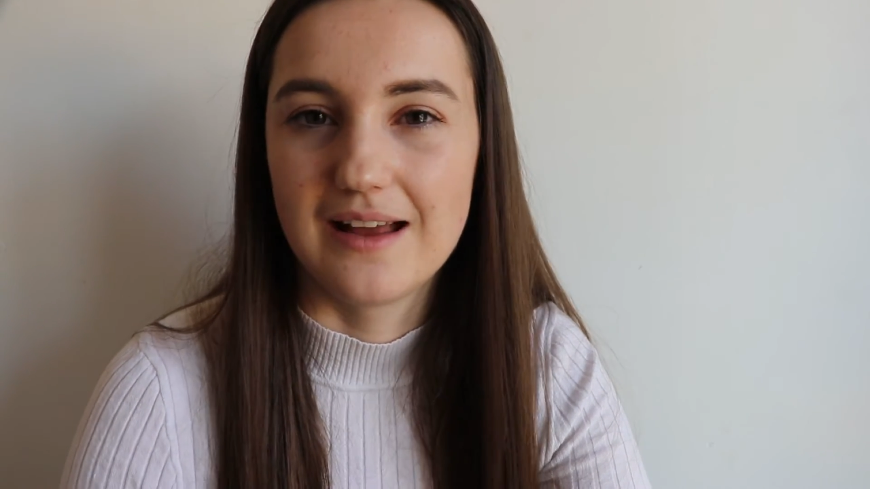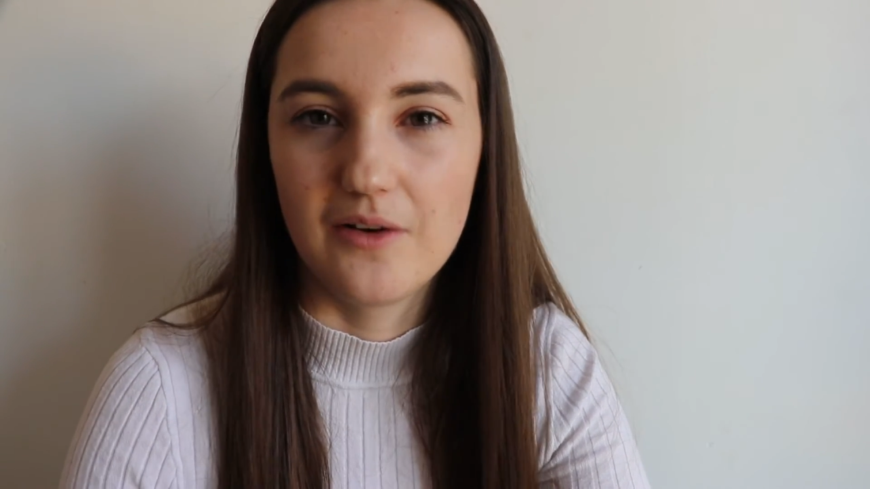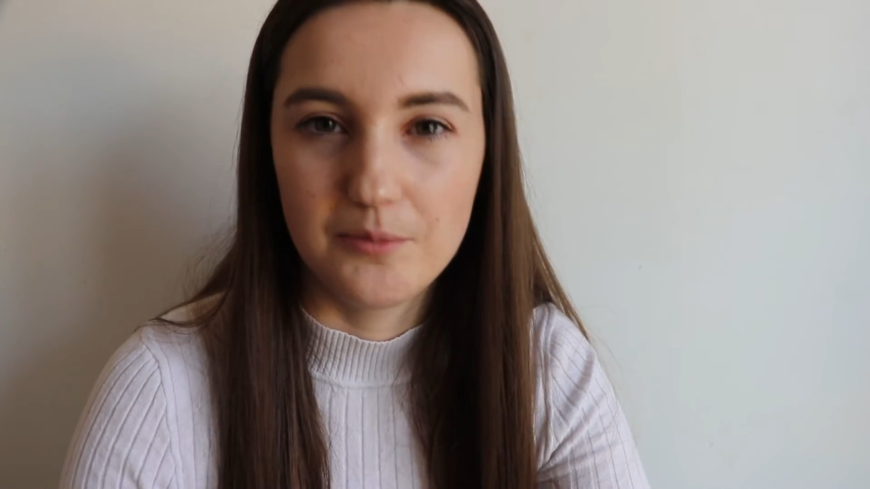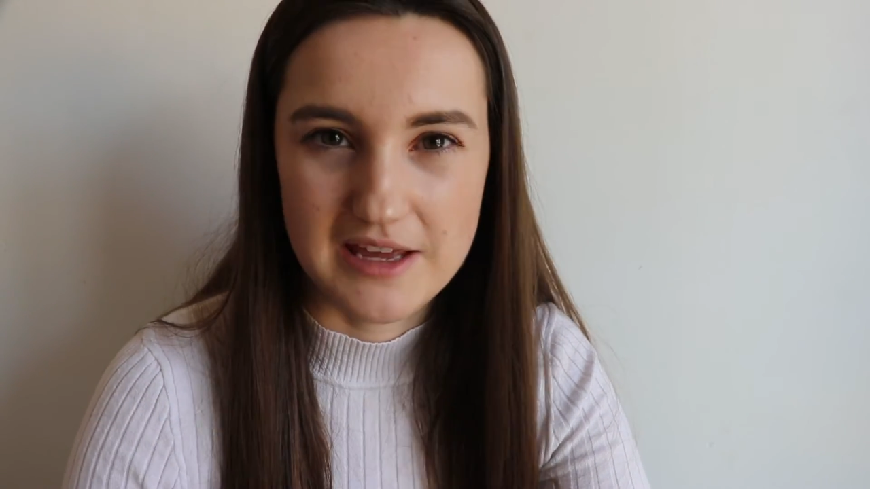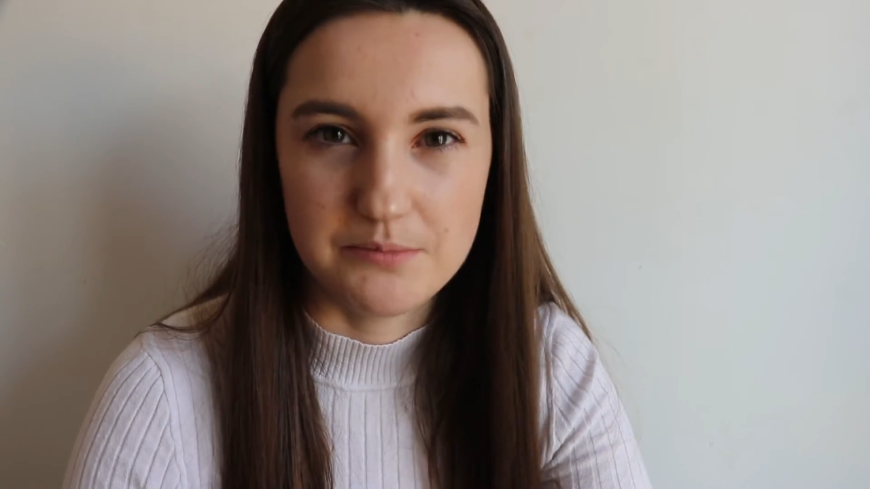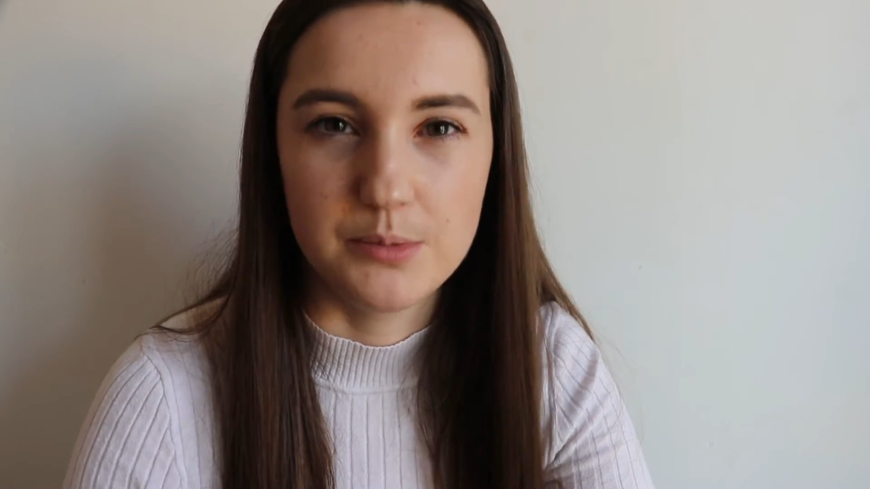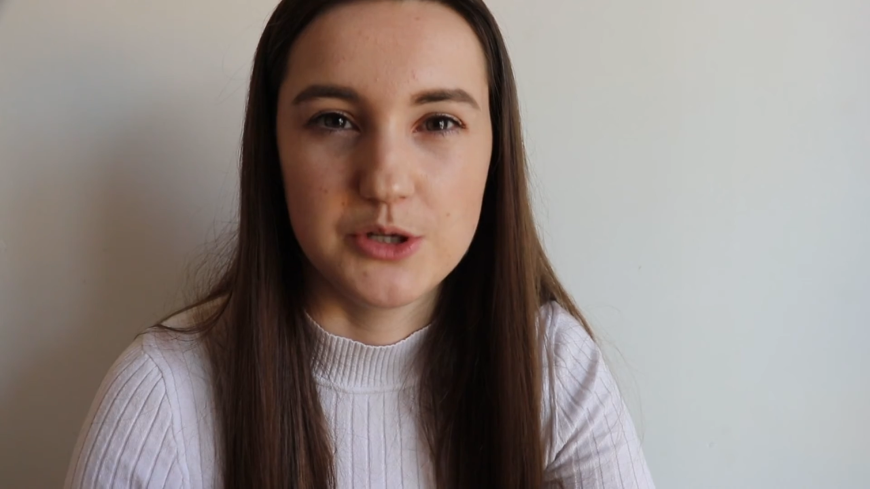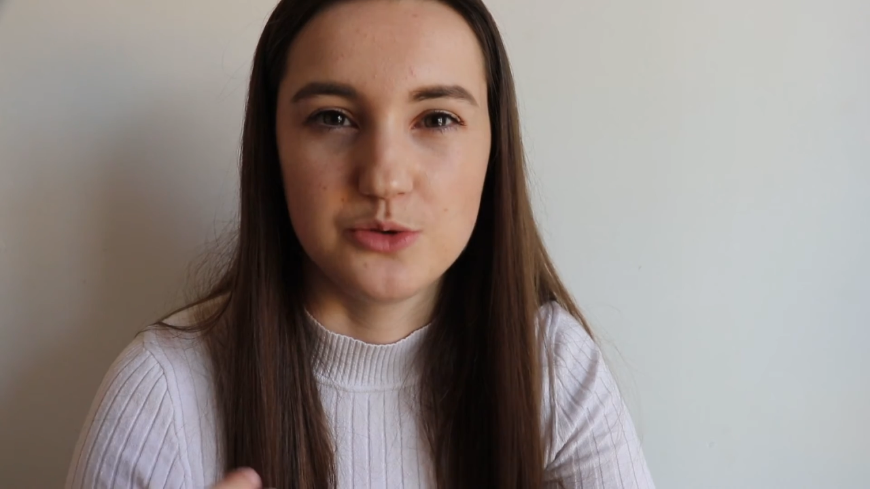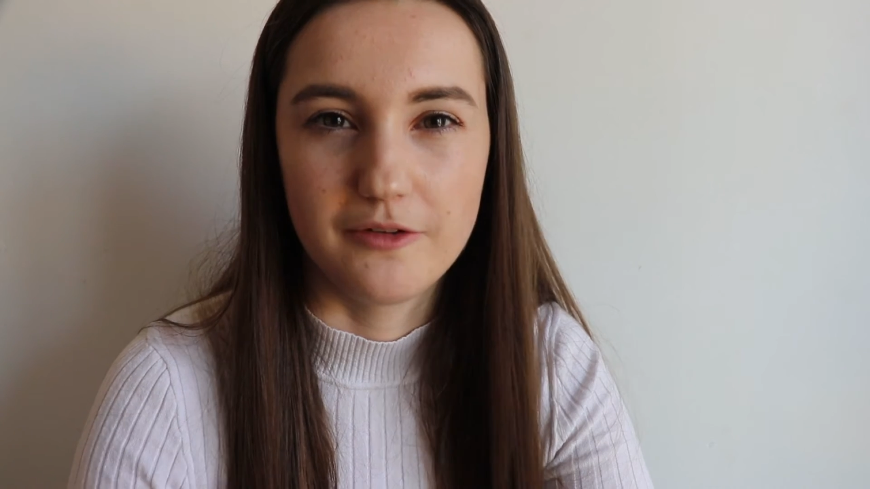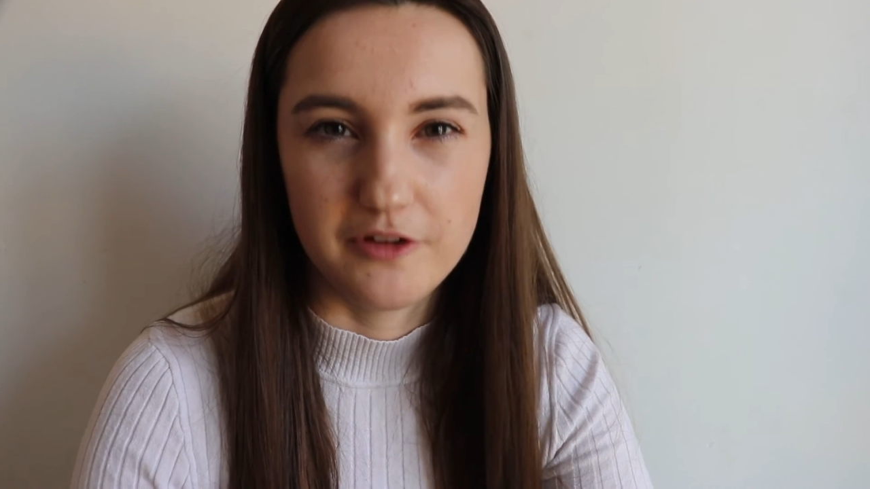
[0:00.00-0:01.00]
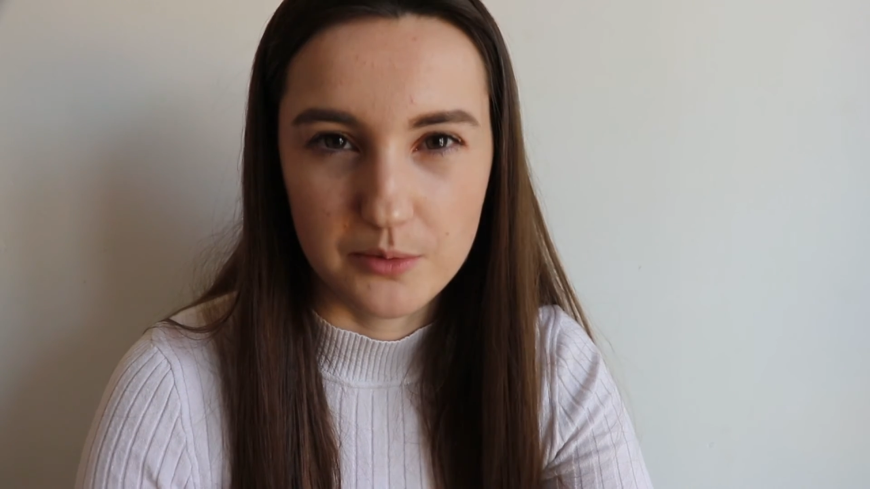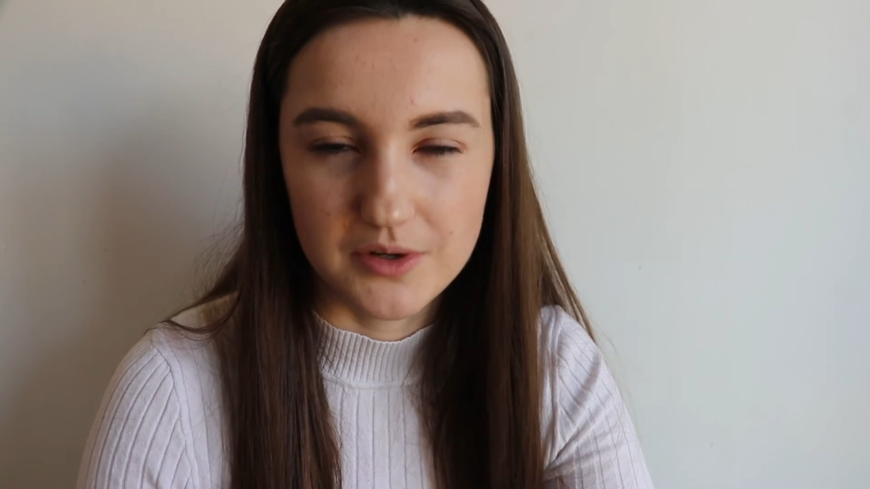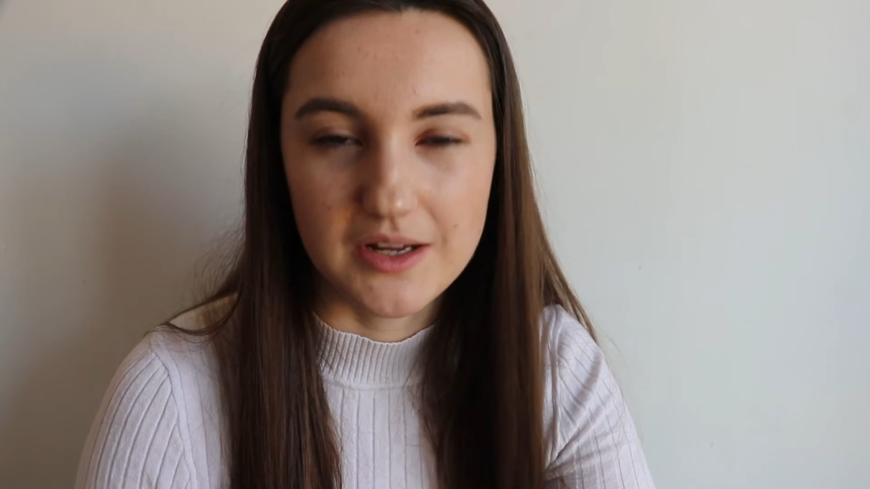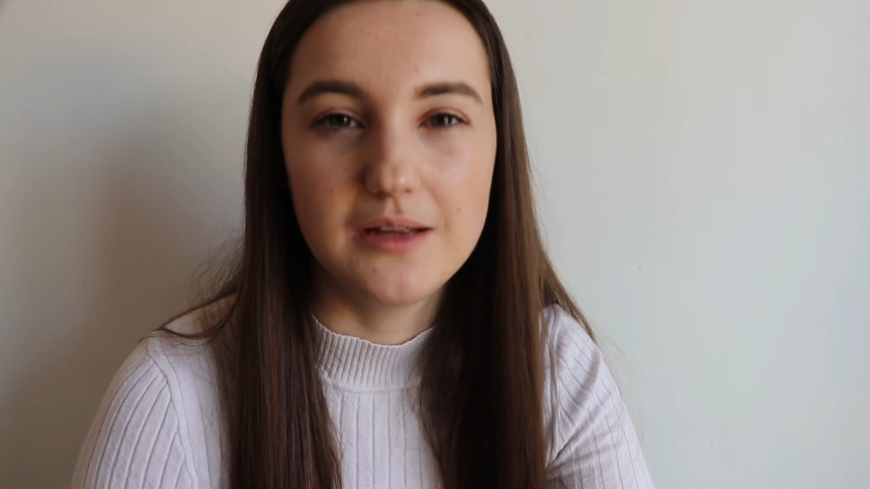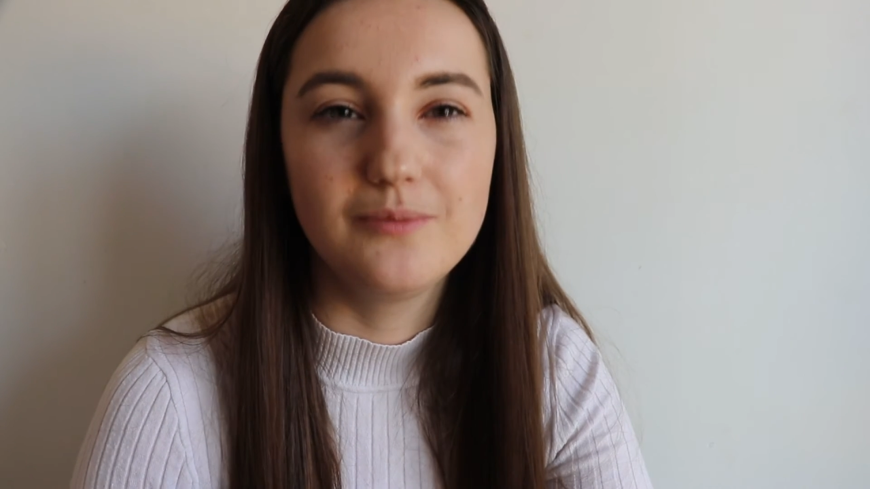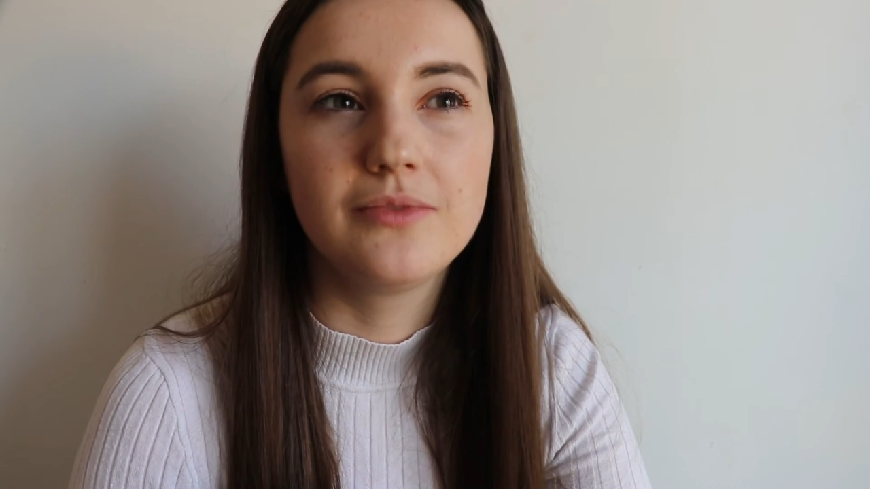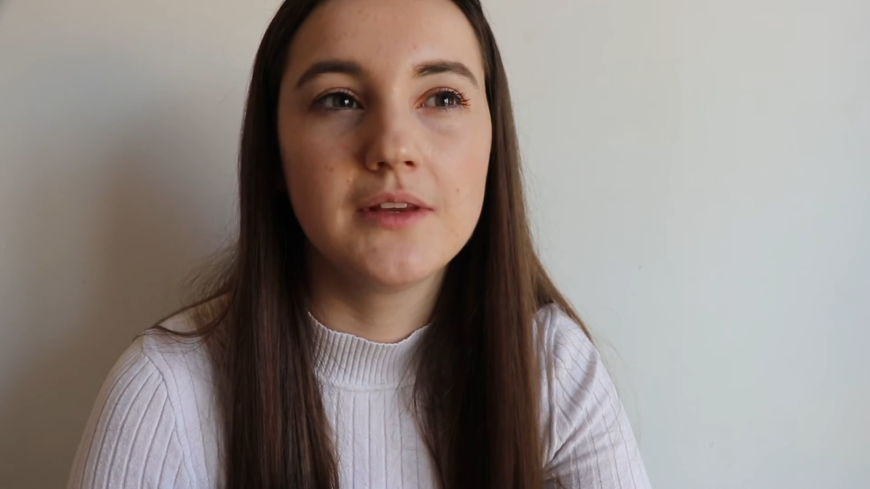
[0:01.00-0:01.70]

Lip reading: out a paper to everybody.